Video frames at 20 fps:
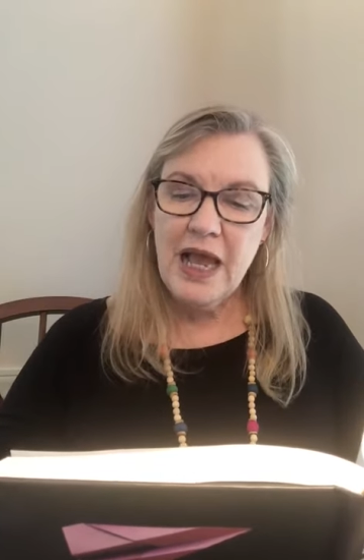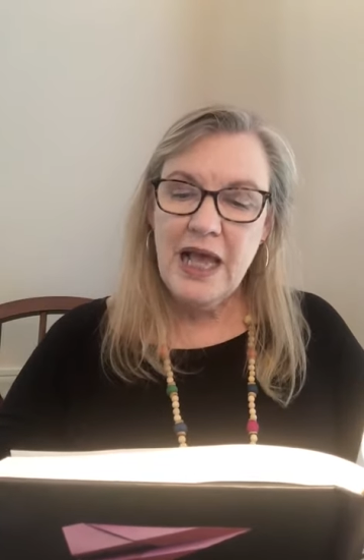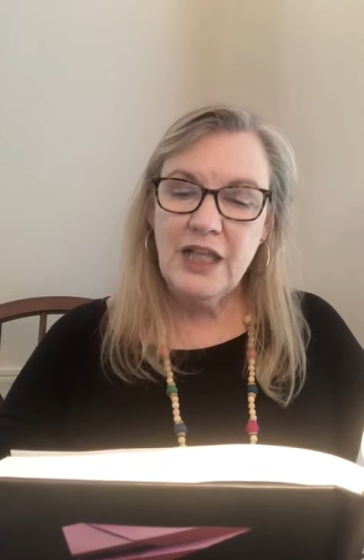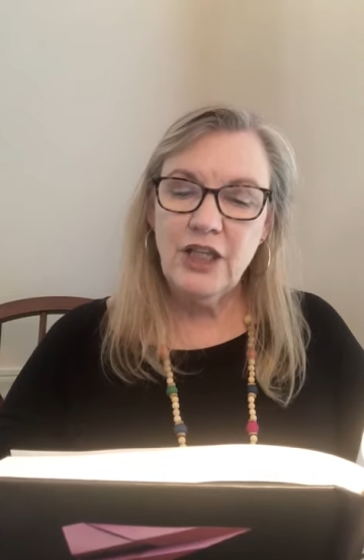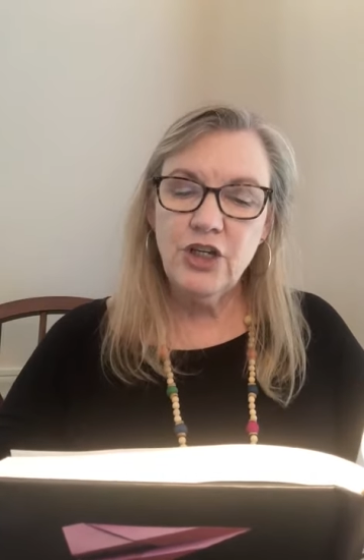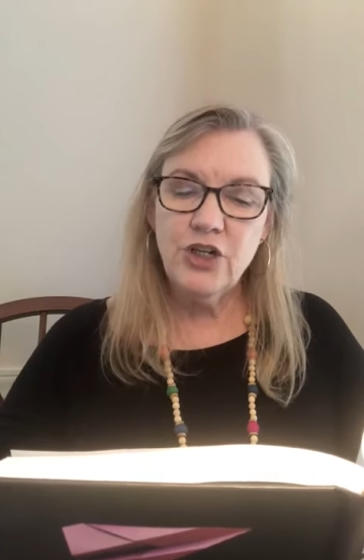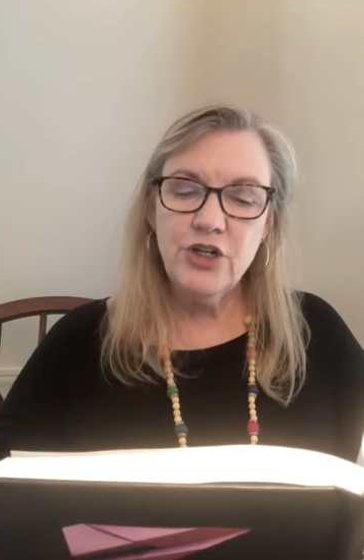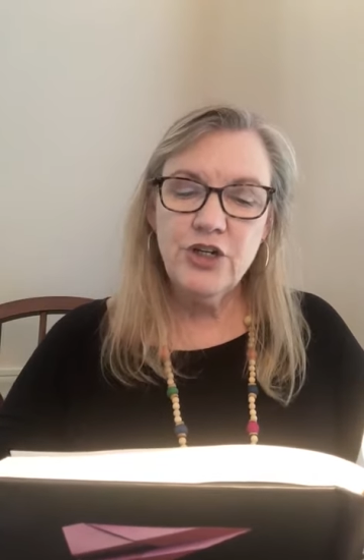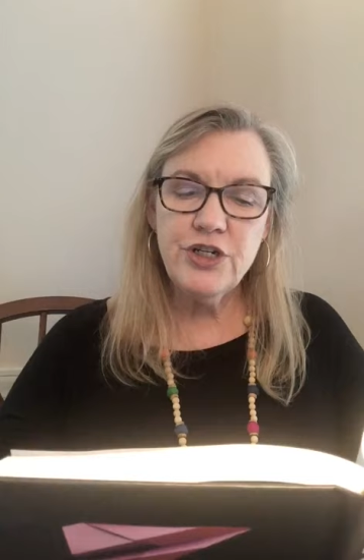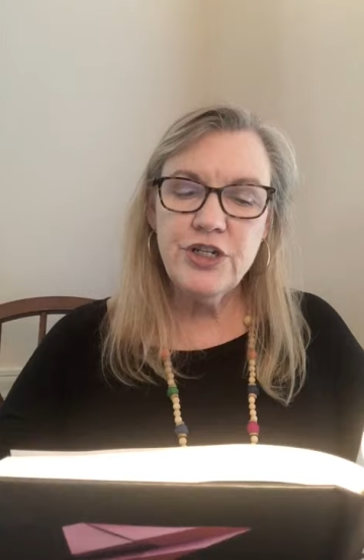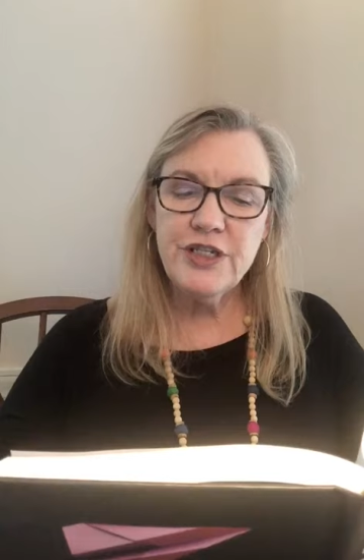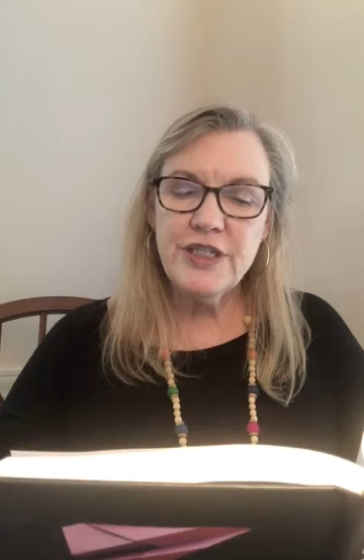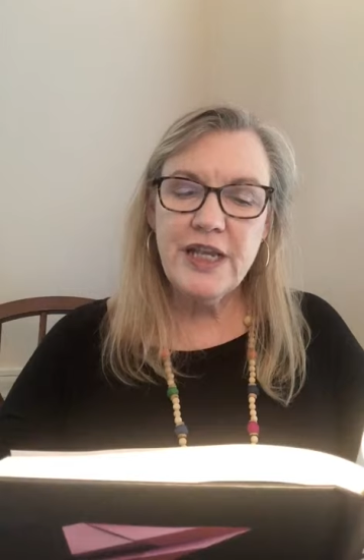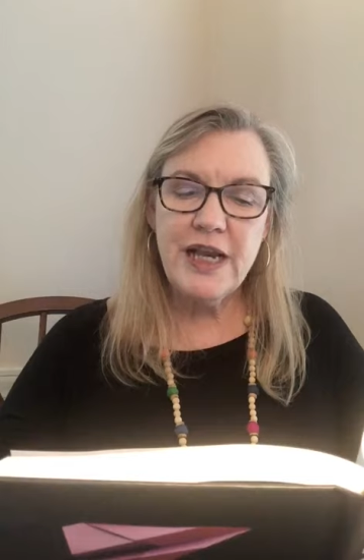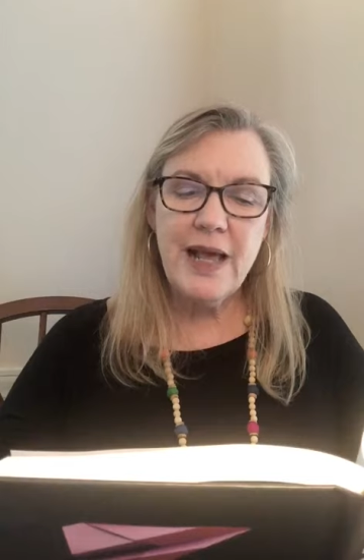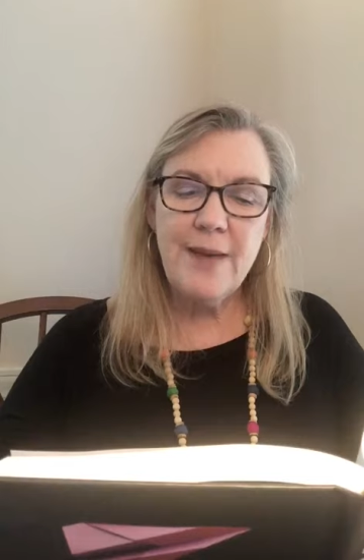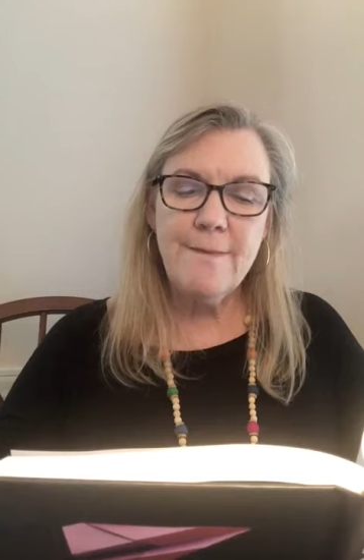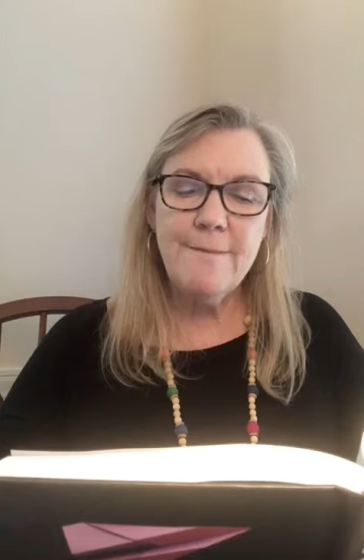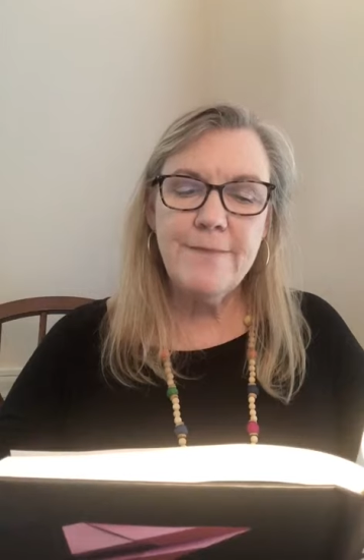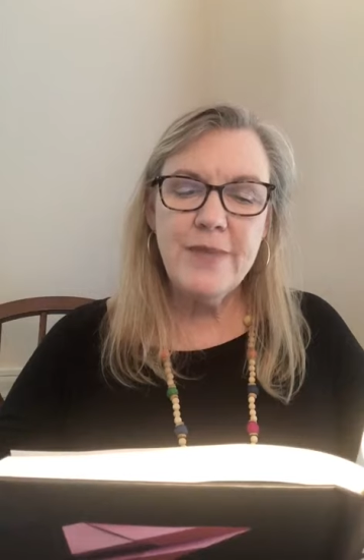I learned that
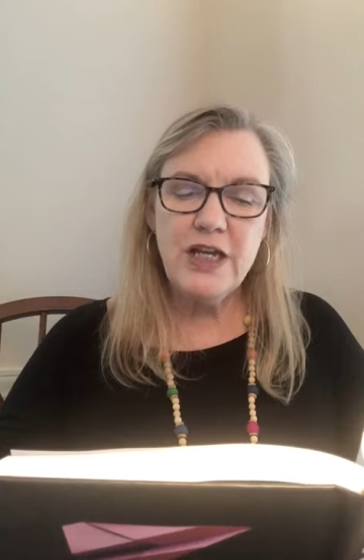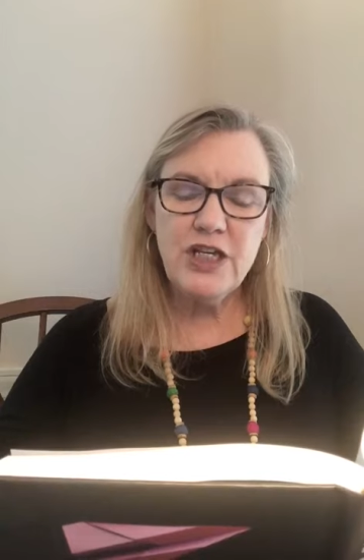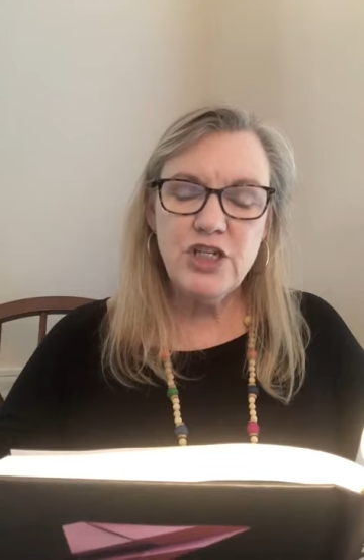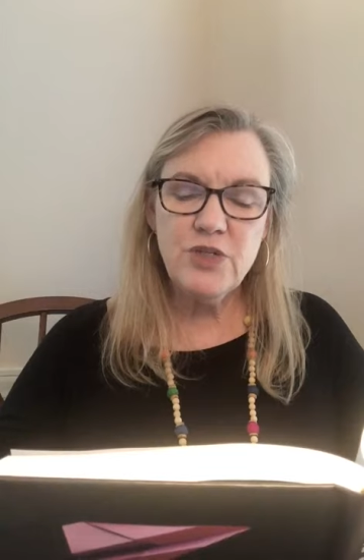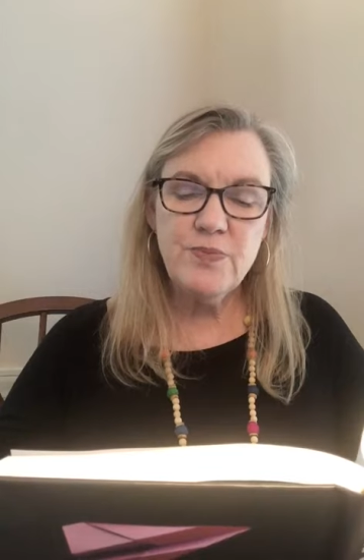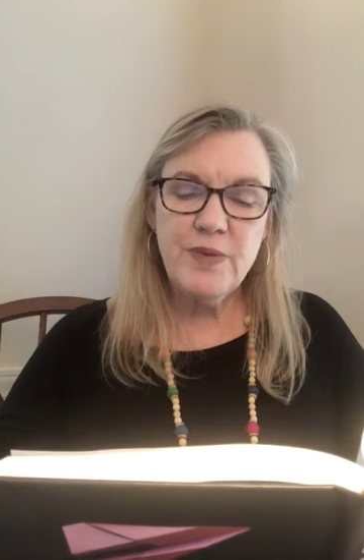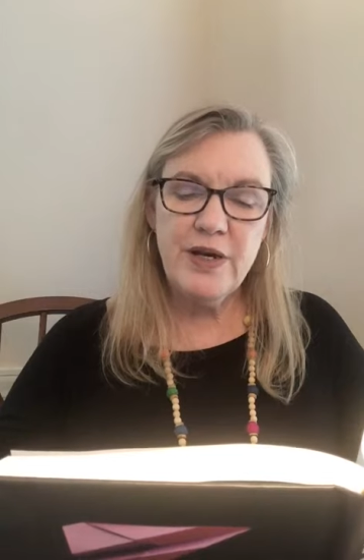I'm much